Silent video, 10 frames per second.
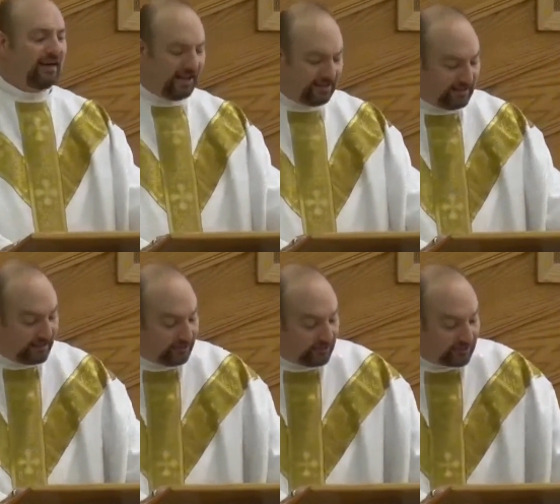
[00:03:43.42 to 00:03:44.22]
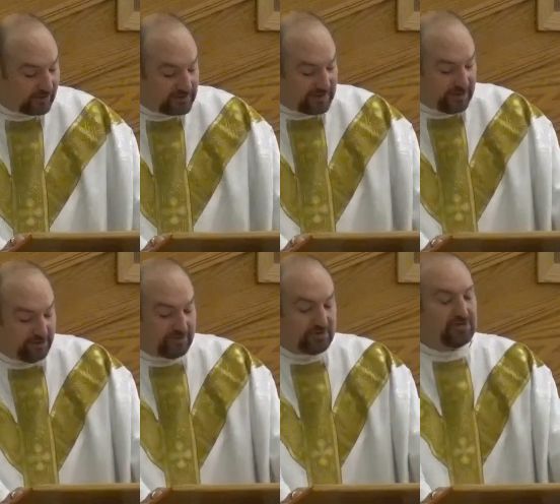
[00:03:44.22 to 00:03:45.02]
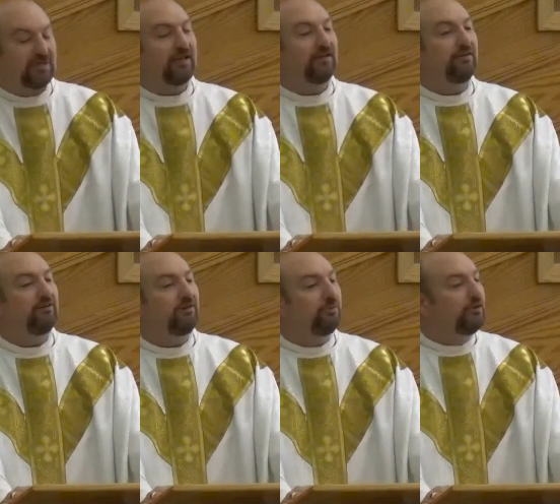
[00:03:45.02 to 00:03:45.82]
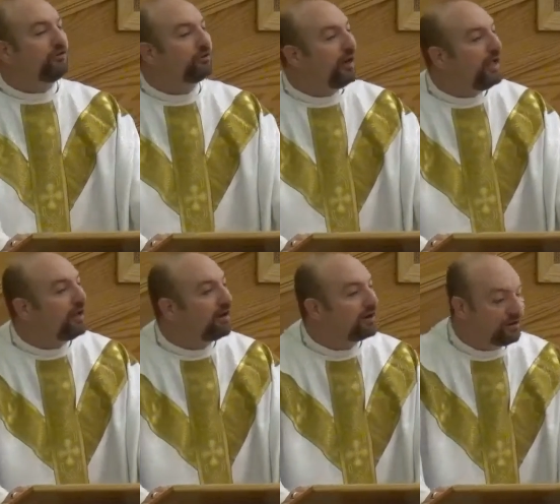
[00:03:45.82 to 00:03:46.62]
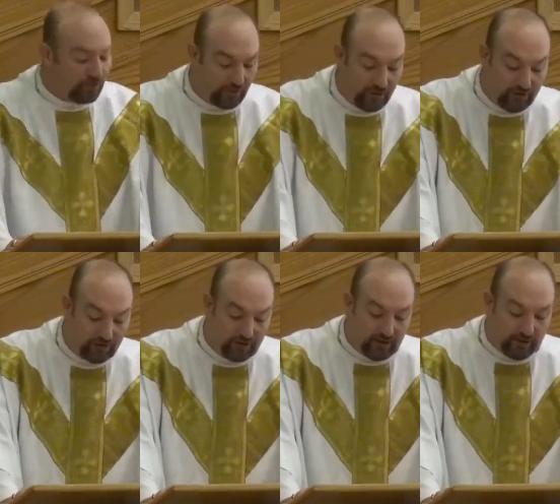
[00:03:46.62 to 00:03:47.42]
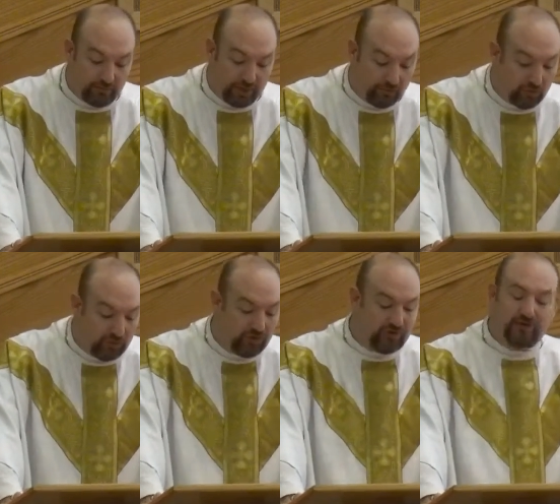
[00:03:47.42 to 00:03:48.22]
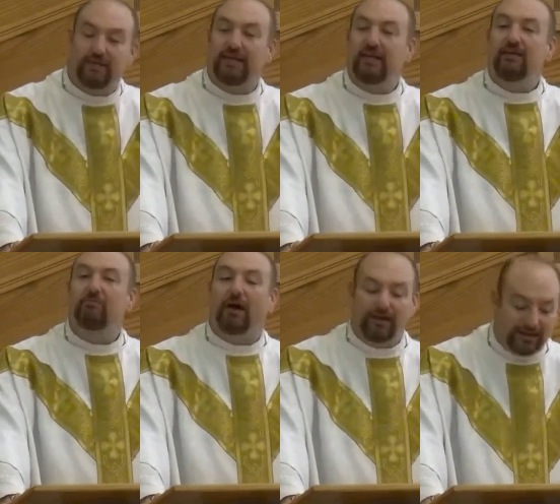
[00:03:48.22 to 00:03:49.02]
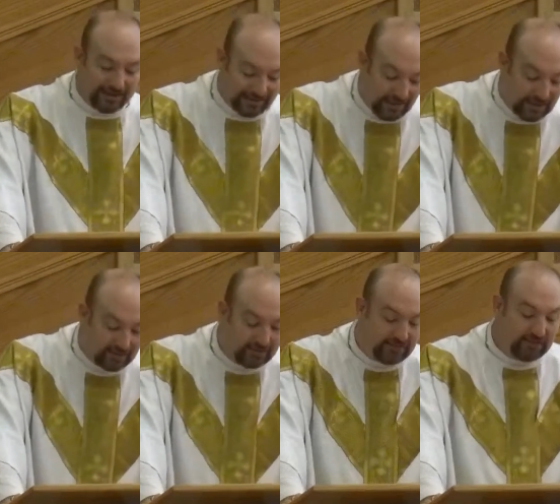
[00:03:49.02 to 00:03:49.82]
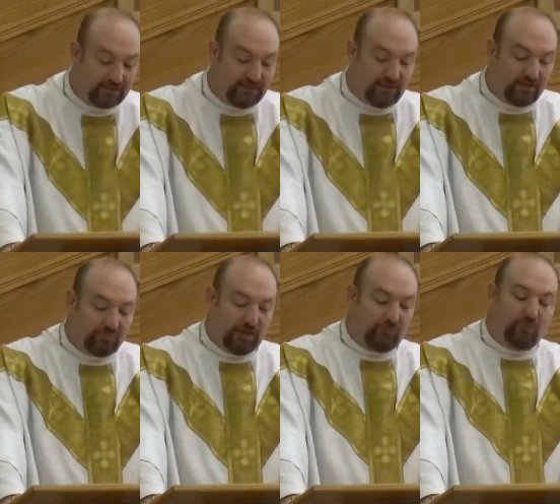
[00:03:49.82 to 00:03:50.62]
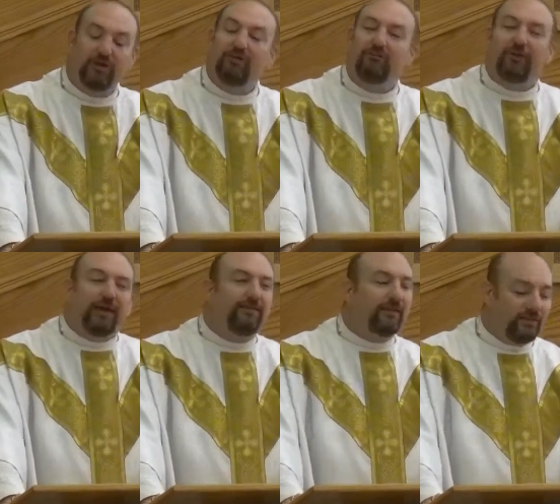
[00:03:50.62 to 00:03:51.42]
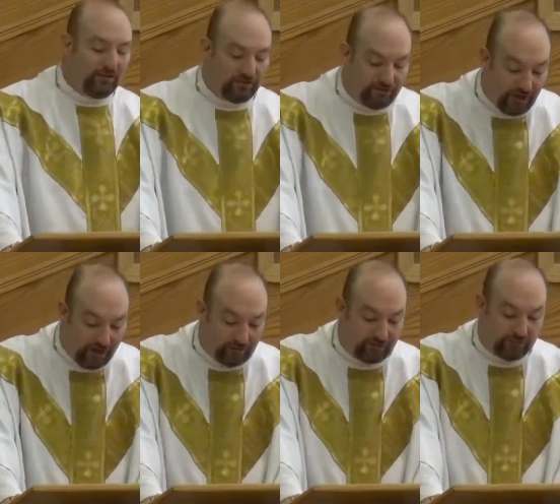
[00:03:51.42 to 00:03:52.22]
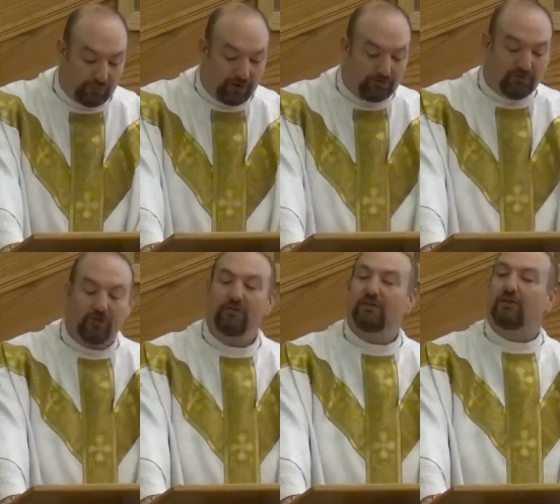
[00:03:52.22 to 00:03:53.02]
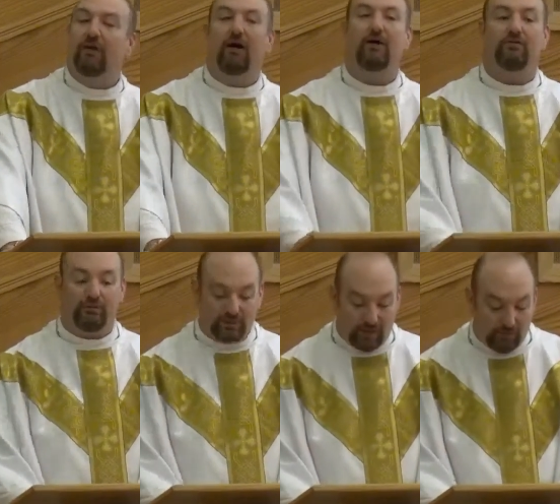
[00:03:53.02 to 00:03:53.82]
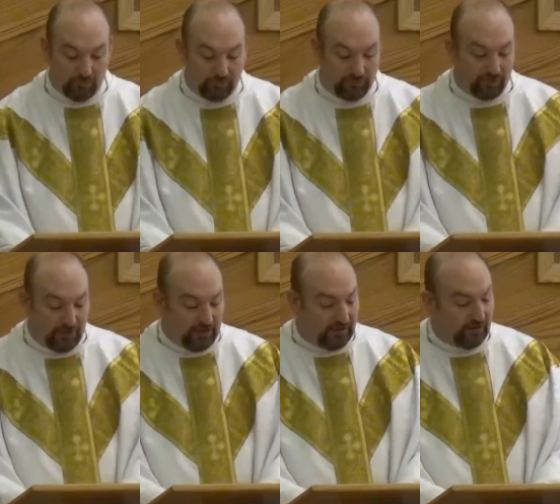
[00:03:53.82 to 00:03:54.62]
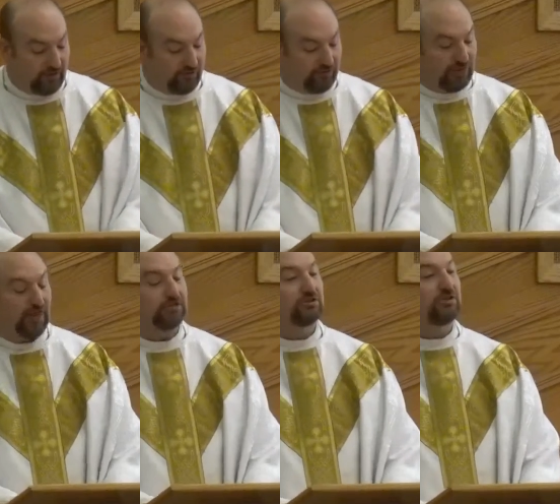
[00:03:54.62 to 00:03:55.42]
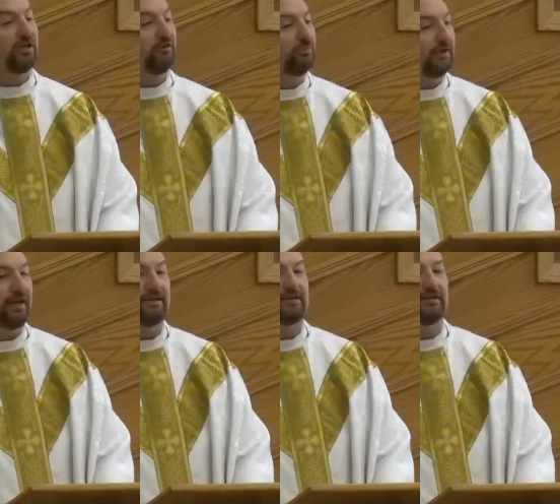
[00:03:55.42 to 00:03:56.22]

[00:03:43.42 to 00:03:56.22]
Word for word: And yet you continue to sin, to betray our Lord by word and deed, by neglect, by putting faith in yourself above the God who comes in his flesh and blood.